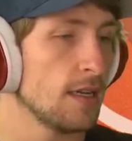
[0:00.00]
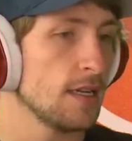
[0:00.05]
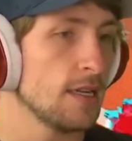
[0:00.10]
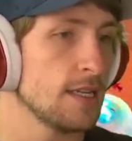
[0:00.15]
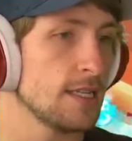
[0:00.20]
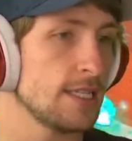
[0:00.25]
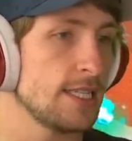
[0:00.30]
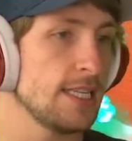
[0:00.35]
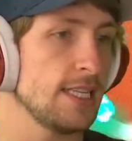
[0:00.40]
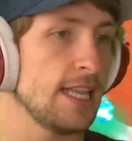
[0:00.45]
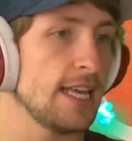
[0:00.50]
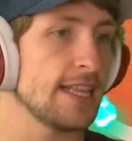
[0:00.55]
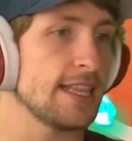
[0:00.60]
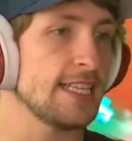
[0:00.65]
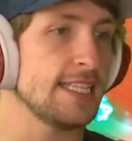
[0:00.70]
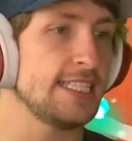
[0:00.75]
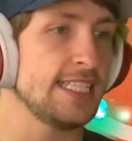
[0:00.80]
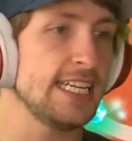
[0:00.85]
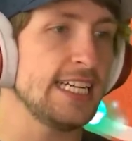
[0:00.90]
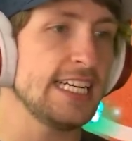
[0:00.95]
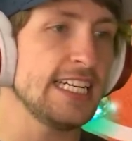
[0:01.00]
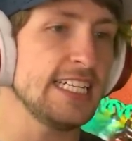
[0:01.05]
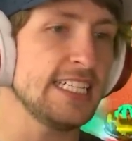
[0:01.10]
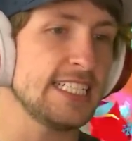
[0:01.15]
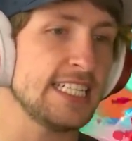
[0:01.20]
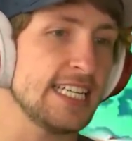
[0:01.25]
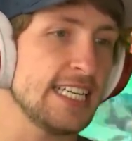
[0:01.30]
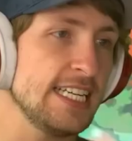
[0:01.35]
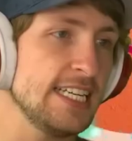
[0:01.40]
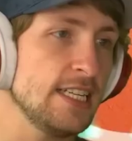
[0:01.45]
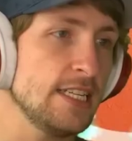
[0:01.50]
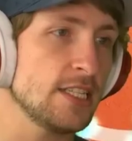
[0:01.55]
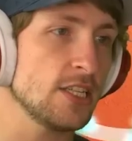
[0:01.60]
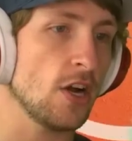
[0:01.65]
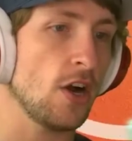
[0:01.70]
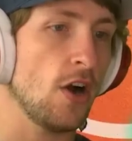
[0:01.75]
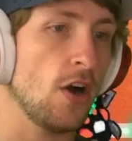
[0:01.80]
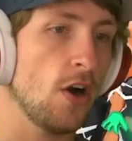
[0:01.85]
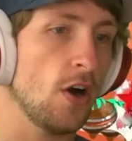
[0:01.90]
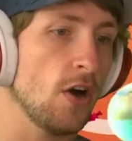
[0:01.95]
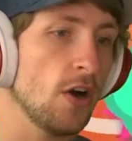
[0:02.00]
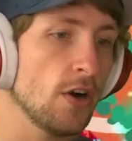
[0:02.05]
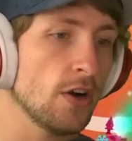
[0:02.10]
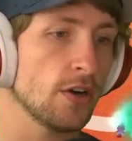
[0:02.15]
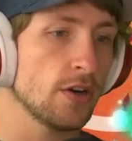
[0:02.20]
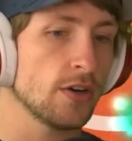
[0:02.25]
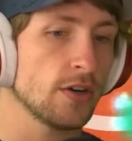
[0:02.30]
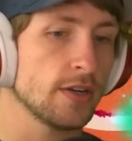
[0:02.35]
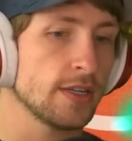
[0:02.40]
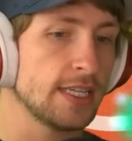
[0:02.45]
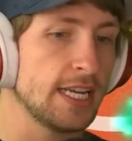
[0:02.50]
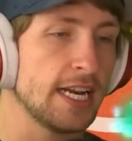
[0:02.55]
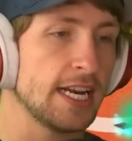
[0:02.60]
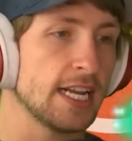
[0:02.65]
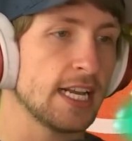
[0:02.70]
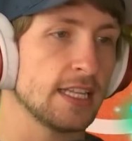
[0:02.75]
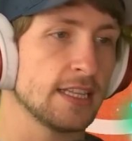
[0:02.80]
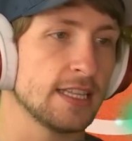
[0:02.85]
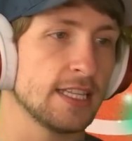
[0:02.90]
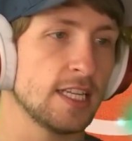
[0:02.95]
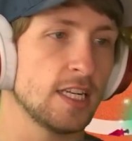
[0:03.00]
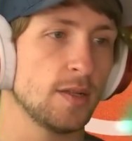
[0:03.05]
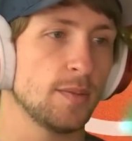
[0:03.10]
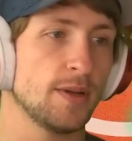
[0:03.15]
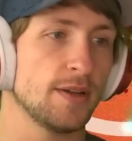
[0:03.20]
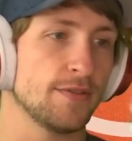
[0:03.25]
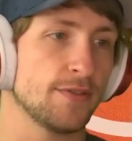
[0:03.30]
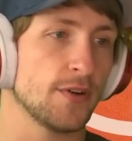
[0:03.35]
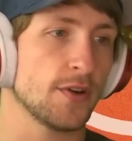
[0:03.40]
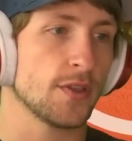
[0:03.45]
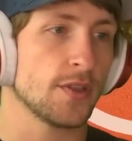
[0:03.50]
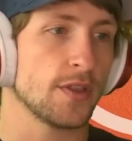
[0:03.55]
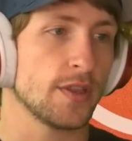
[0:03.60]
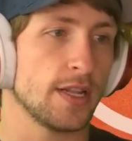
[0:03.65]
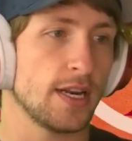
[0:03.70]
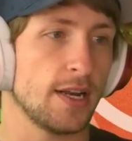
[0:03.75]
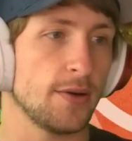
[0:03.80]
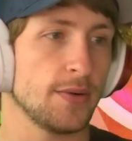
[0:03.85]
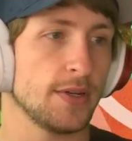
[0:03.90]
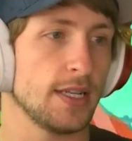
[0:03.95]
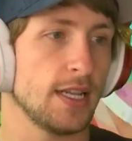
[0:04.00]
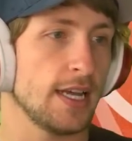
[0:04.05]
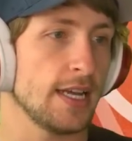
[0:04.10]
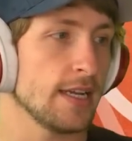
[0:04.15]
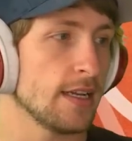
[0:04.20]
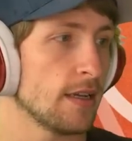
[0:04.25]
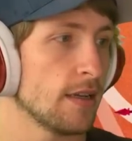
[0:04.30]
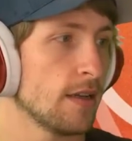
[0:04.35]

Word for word: See, like, the D D Ts are getting a little bit further than I would like.